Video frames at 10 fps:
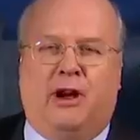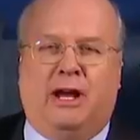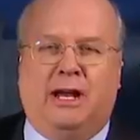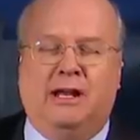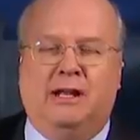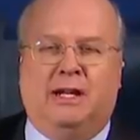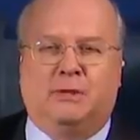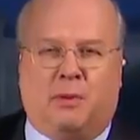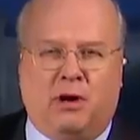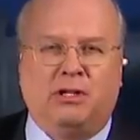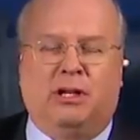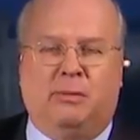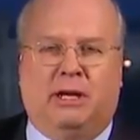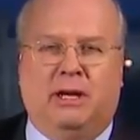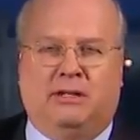Friday. That's partially
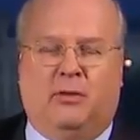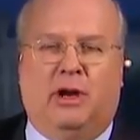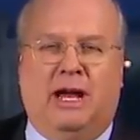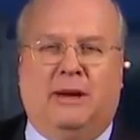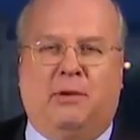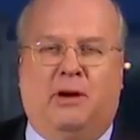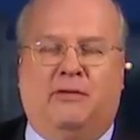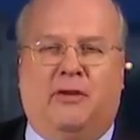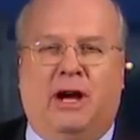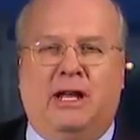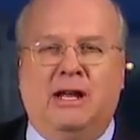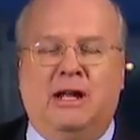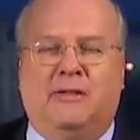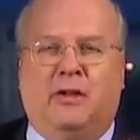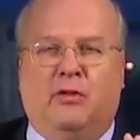because of what happened on Friday.
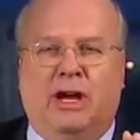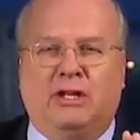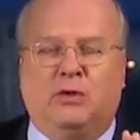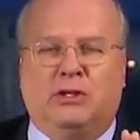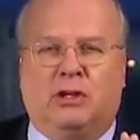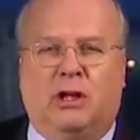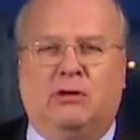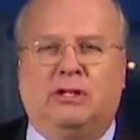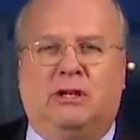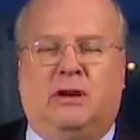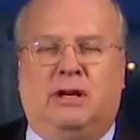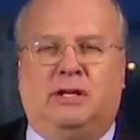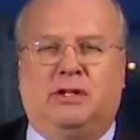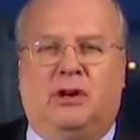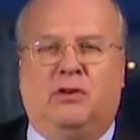The race was closing on
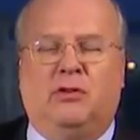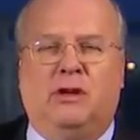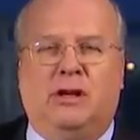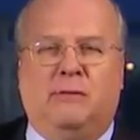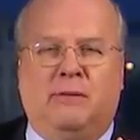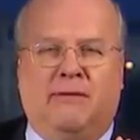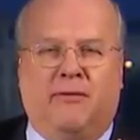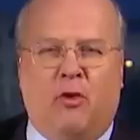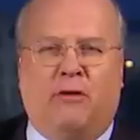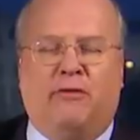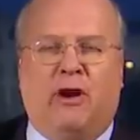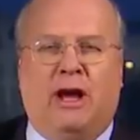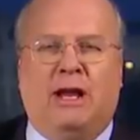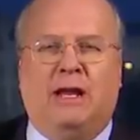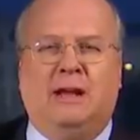its own before
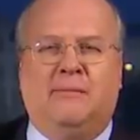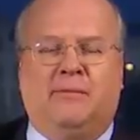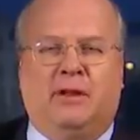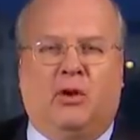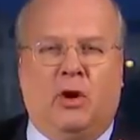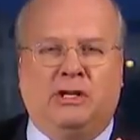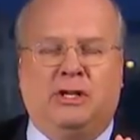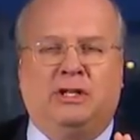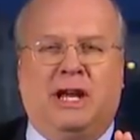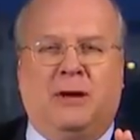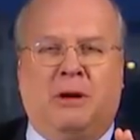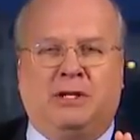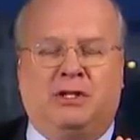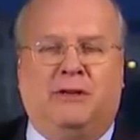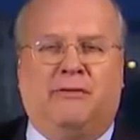Friday. The question is, how
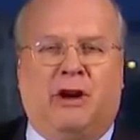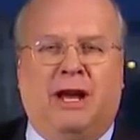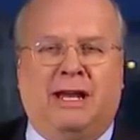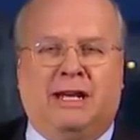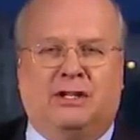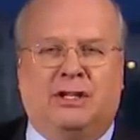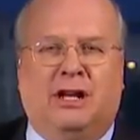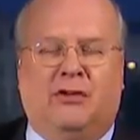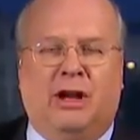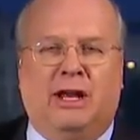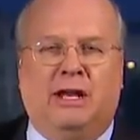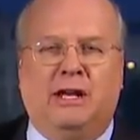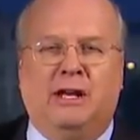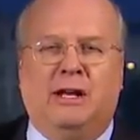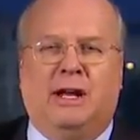much did Friday accelerate it?
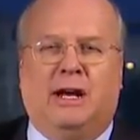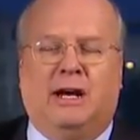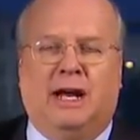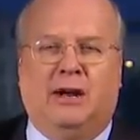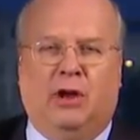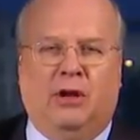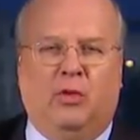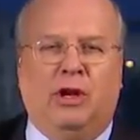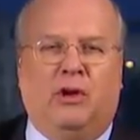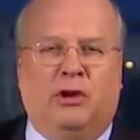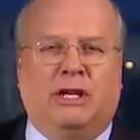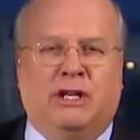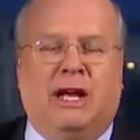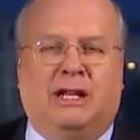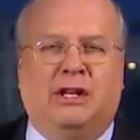uh, and, and, we don't
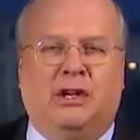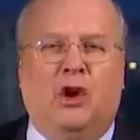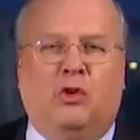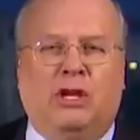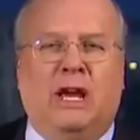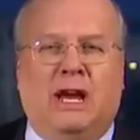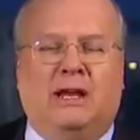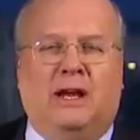exactly know yet.